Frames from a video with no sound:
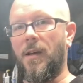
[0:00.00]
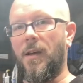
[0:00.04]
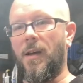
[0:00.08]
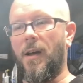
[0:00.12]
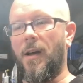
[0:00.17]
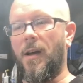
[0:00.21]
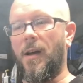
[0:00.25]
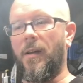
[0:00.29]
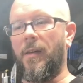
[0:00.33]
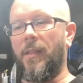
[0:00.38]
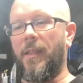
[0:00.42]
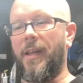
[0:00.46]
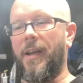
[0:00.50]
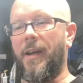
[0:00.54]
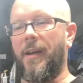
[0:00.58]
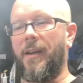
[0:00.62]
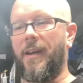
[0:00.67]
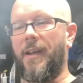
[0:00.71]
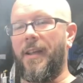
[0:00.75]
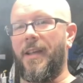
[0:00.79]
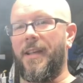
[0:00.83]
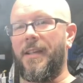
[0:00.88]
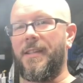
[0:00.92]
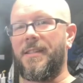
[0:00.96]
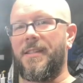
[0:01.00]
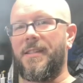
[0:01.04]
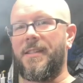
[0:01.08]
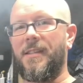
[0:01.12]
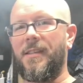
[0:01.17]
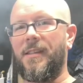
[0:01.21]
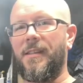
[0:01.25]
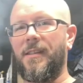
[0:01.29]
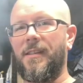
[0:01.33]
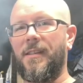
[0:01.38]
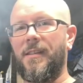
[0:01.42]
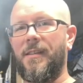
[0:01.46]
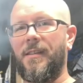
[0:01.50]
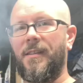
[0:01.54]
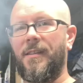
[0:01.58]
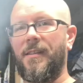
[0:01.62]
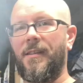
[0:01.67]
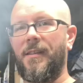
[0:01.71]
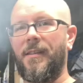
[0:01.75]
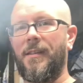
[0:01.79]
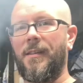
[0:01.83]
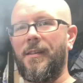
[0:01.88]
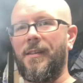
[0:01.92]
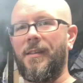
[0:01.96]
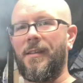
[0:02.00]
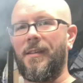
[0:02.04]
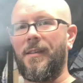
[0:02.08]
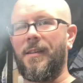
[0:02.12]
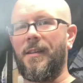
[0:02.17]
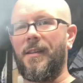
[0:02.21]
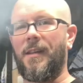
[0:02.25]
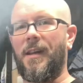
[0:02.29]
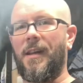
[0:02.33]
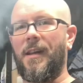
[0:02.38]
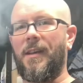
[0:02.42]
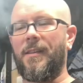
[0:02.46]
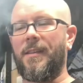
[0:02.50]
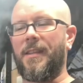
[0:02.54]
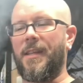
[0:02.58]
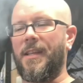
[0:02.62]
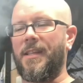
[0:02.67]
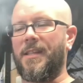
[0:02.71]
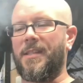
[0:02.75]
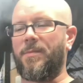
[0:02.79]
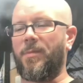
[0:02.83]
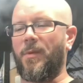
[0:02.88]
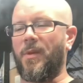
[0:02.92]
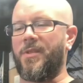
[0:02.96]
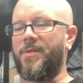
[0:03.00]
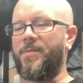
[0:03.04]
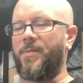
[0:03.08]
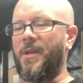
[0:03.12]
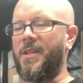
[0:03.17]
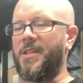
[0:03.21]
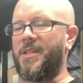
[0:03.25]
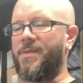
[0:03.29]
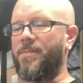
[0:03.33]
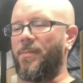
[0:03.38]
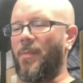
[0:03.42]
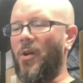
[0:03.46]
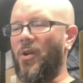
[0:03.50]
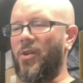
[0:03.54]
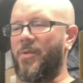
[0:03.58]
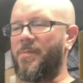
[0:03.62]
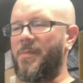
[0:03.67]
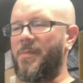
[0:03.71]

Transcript: Oh, there it is. I don't think it's supposed to be a smoke